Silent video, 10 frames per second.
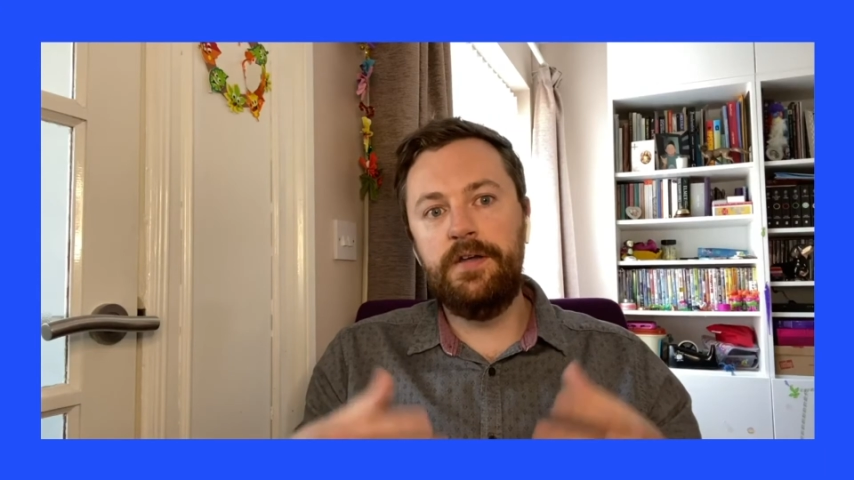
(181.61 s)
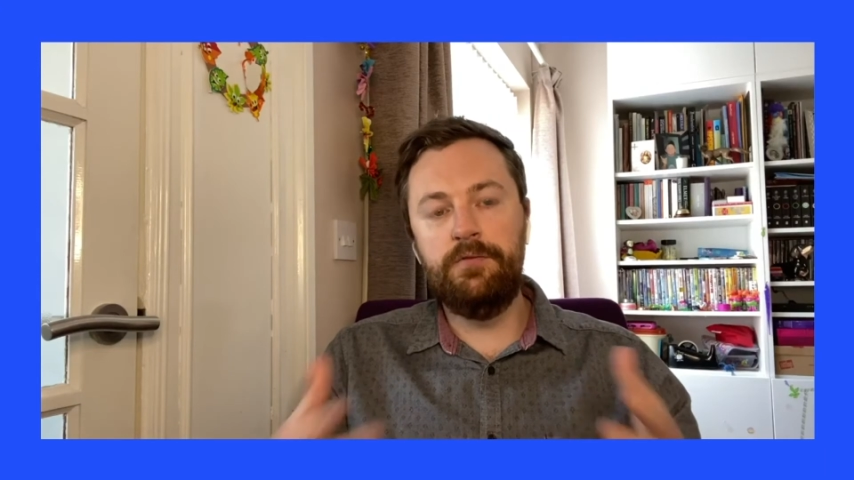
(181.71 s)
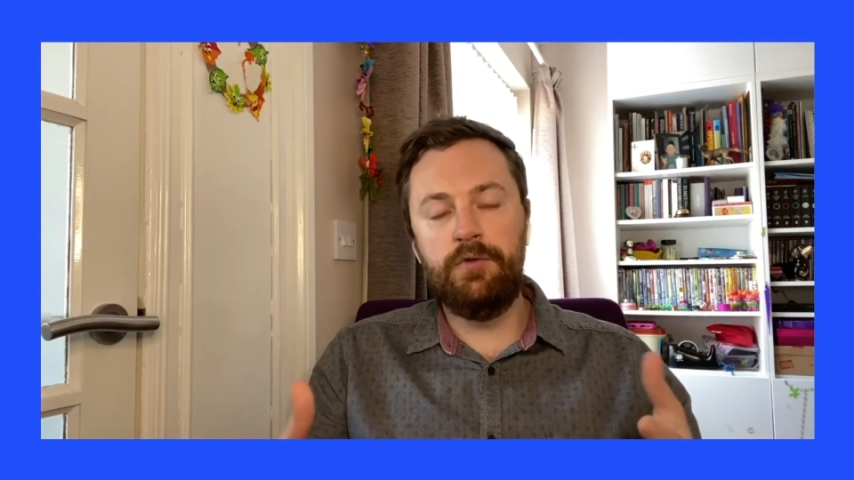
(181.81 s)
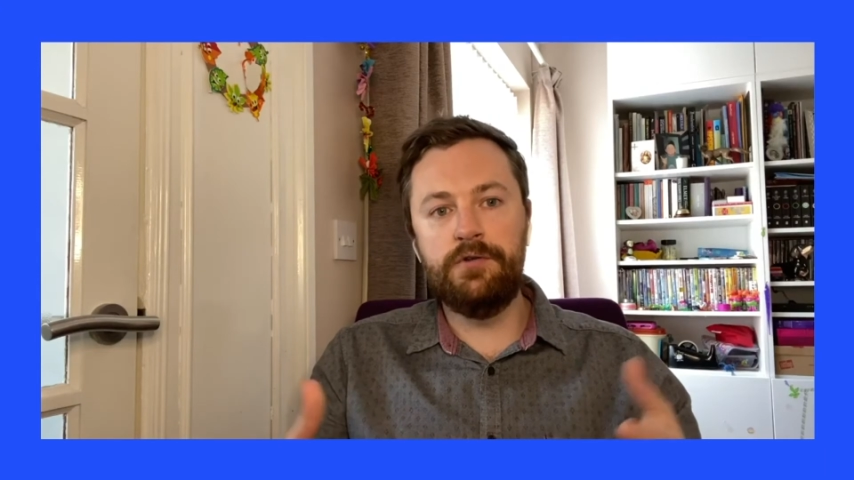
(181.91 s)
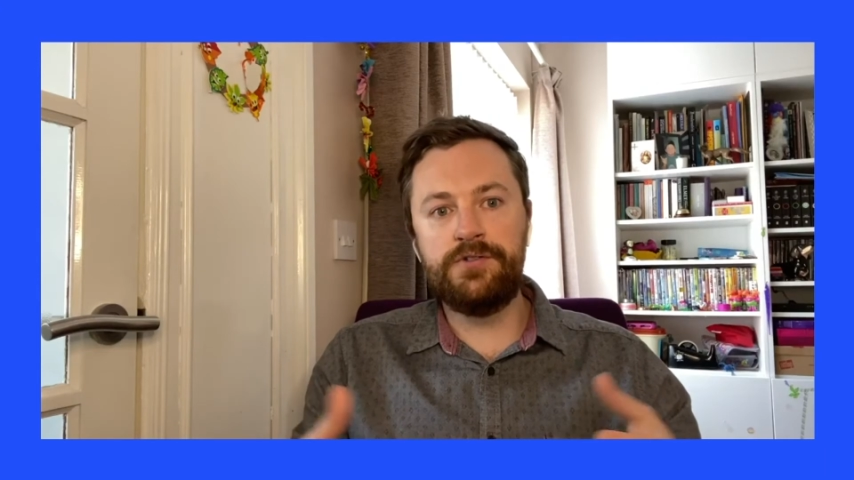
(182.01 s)
in
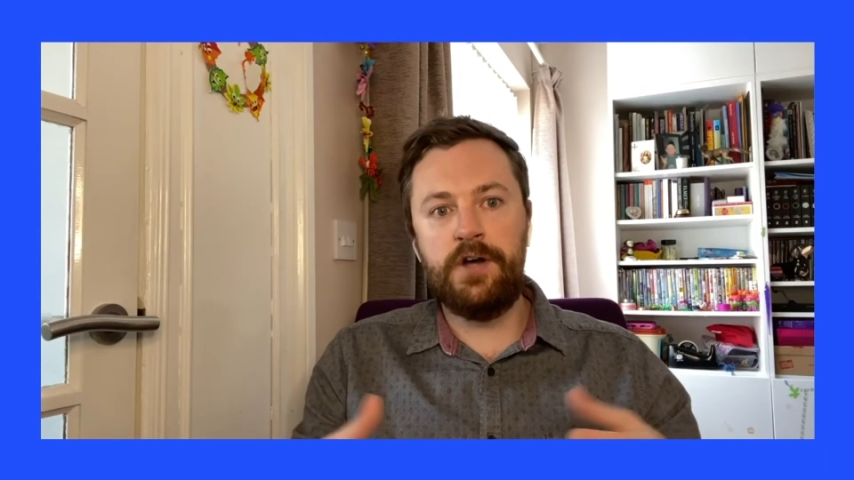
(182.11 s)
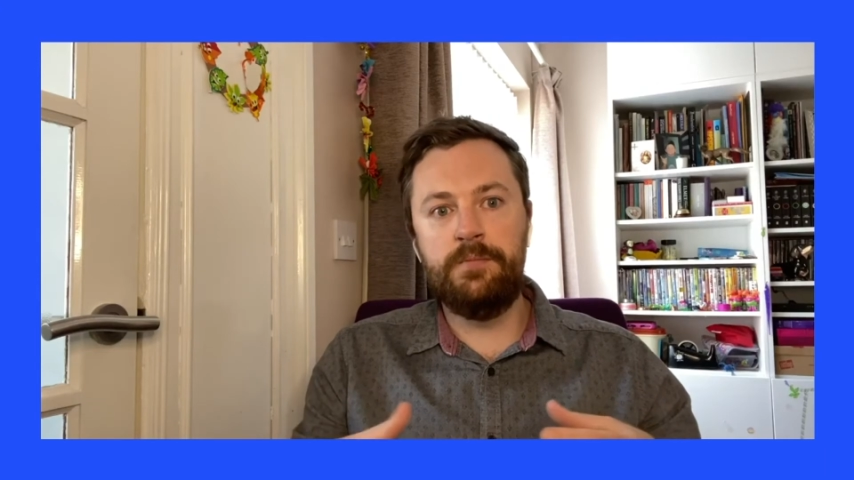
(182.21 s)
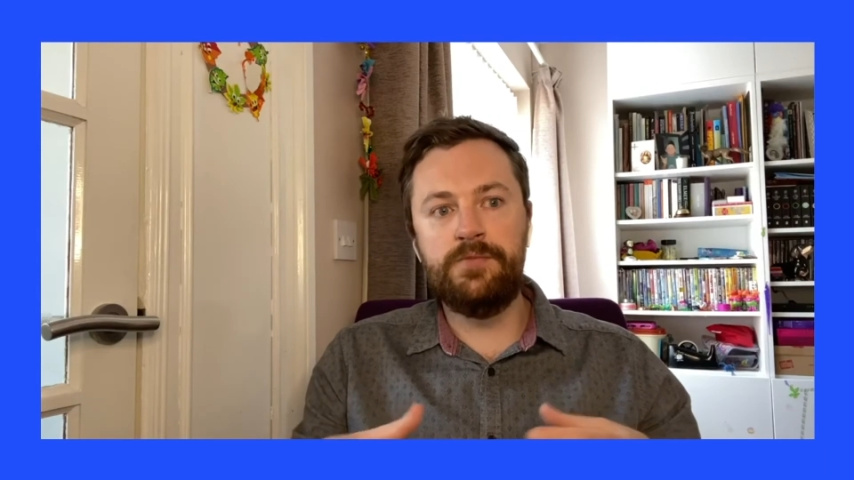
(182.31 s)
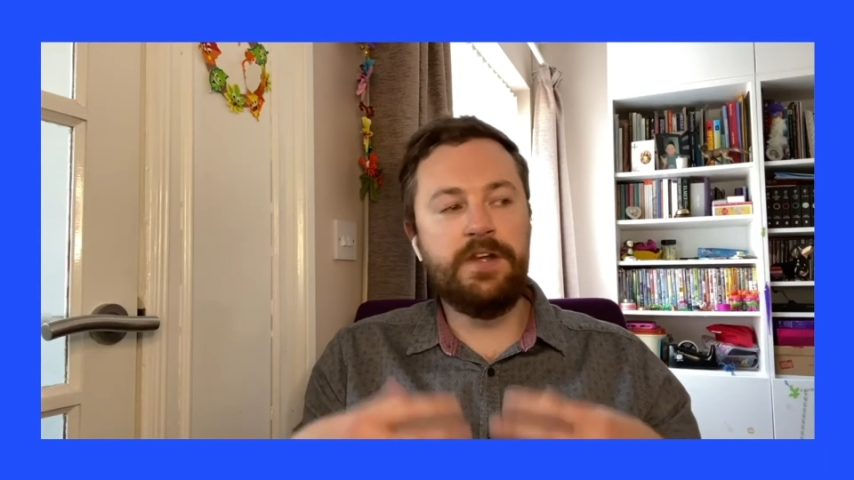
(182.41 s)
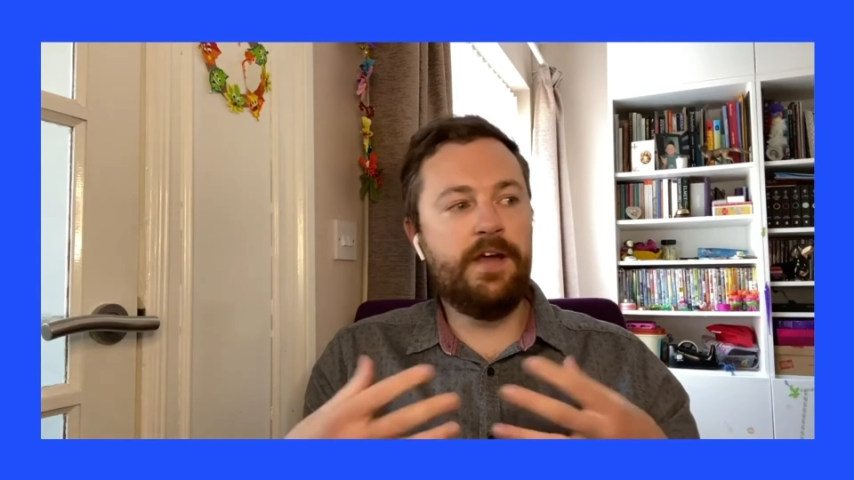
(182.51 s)
real time,
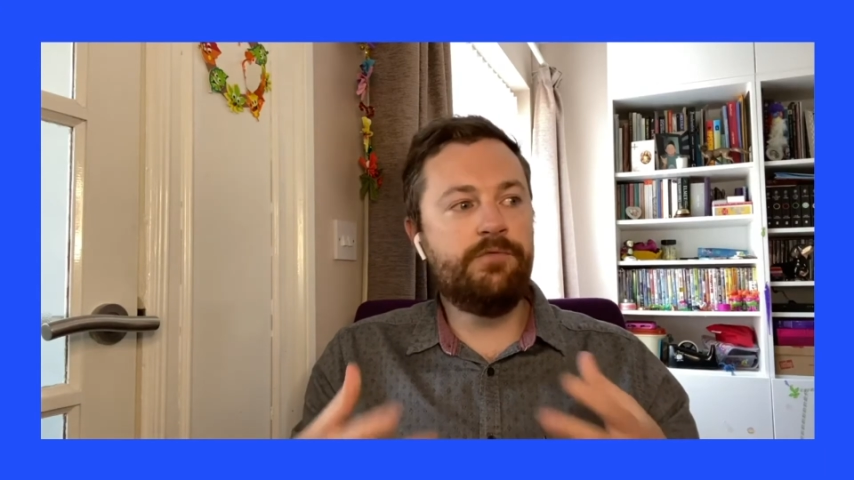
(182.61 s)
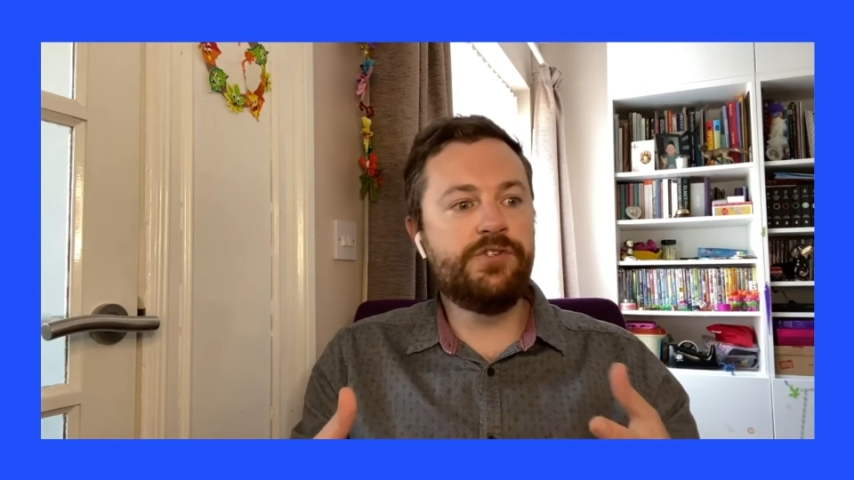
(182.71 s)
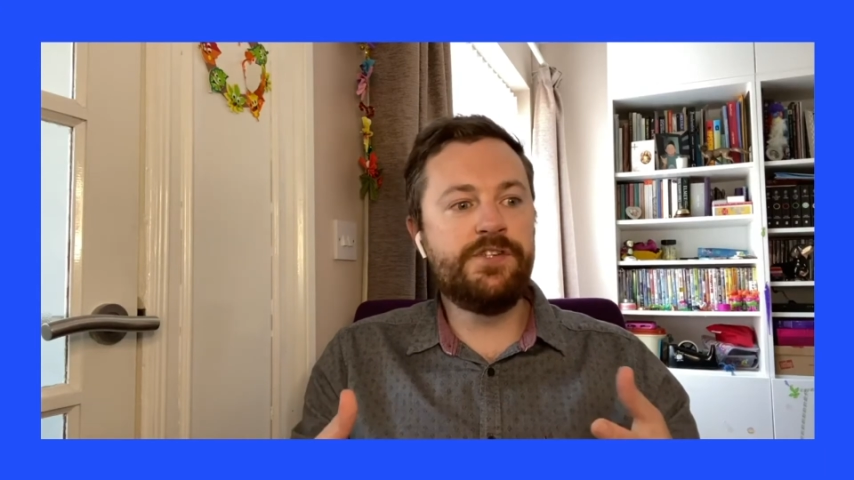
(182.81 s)
to leverage